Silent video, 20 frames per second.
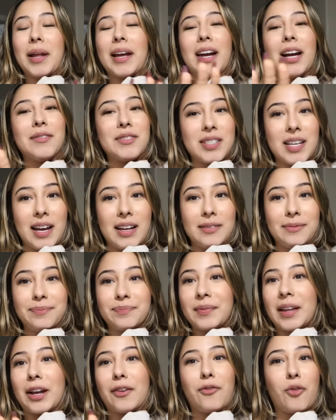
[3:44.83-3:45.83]
Like I've said
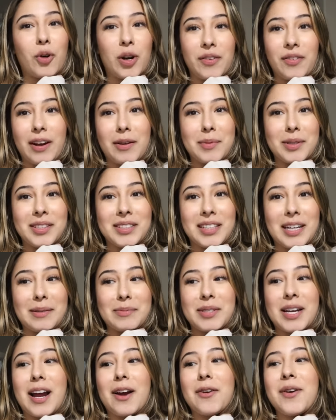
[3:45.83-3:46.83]
like 45 million
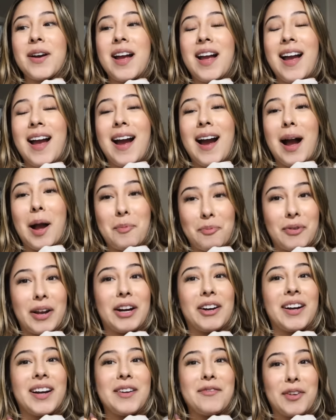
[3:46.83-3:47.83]
times now, I'm
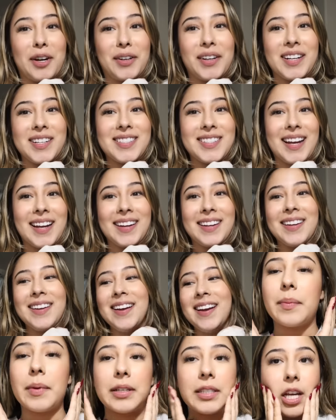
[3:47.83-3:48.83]
very, very excited.
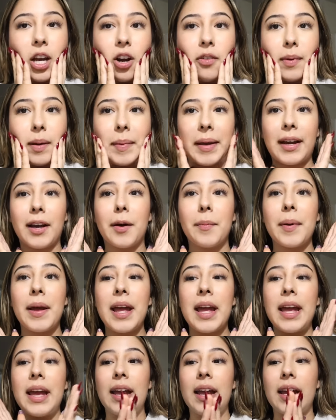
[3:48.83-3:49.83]
I'm gonna take off my makeup
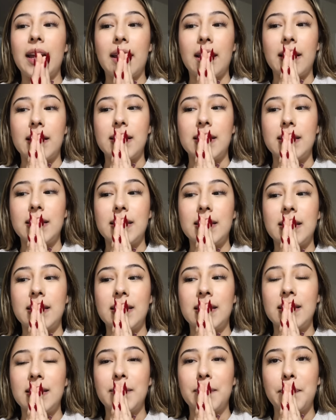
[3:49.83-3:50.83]

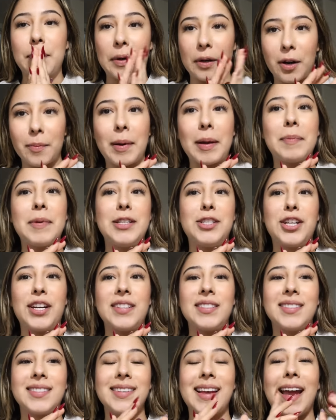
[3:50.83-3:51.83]
and put on my
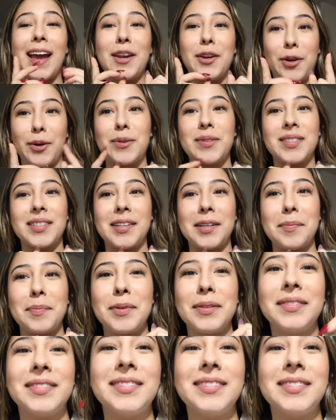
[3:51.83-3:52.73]
PJs and go to sleep.